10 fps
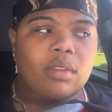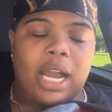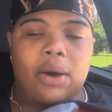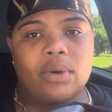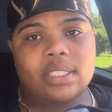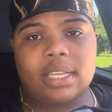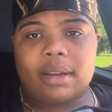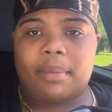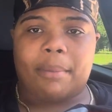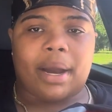I want to say
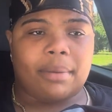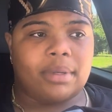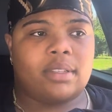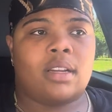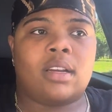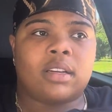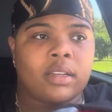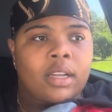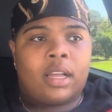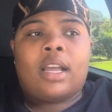to my mama,
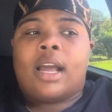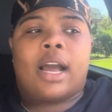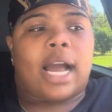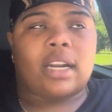I